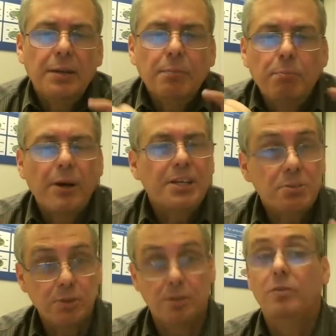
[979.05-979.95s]

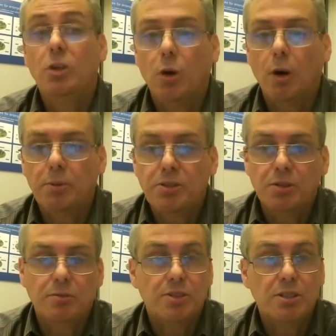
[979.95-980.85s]
embracement of new
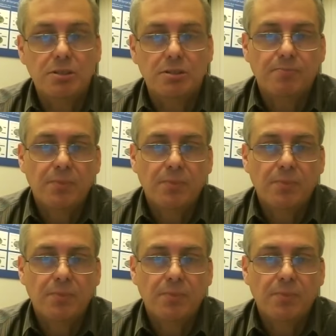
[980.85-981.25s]
opportunities